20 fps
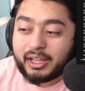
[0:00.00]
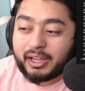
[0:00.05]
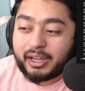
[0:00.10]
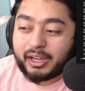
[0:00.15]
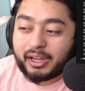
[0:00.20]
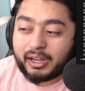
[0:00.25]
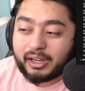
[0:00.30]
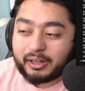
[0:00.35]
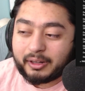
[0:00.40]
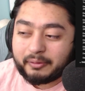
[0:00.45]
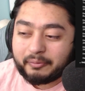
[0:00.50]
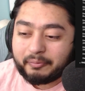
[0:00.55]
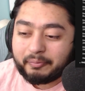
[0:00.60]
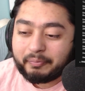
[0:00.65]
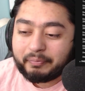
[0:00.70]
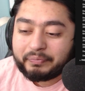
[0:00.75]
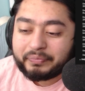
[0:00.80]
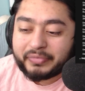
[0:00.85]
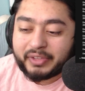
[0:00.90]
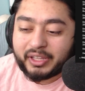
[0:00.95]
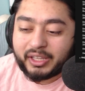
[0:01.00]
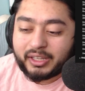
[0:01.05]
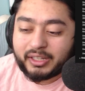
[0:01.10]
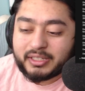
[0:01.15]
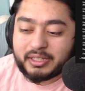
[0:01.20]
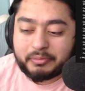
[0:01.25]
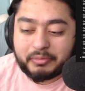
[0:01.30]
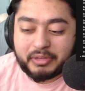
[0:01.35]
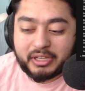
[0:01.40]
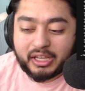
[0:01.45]
Um,
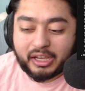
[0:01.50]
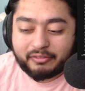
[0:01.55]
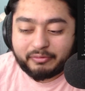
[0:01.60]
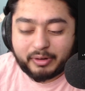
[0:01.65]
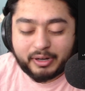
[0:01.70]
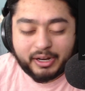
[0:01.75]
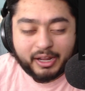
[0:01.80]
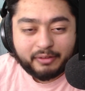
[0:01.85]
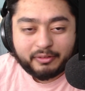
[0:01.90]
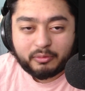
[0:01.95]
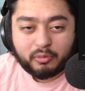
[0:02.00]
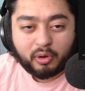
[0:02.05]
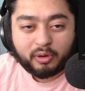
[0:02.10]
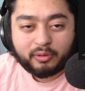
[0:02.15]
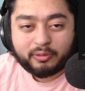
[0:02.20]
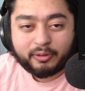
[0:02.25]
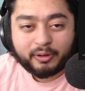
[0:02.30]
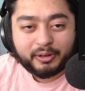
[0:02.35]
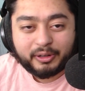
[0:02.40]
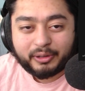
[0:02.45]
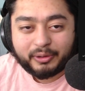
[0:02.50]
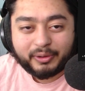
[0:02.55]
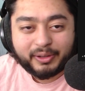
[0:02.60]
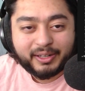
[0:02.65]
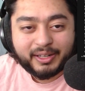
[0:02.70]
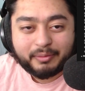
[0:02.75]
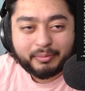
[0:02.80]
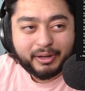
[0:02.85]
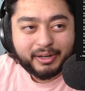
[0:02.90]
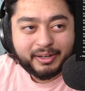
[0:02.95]
to me, I've been having more fun doing
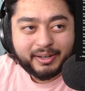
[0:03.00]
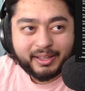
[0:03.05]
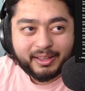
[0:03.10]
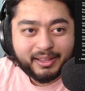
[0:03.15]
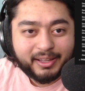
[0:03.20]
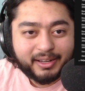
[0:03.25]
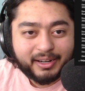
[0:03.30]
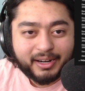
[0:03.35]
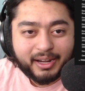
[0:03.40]
Dead by Daylight.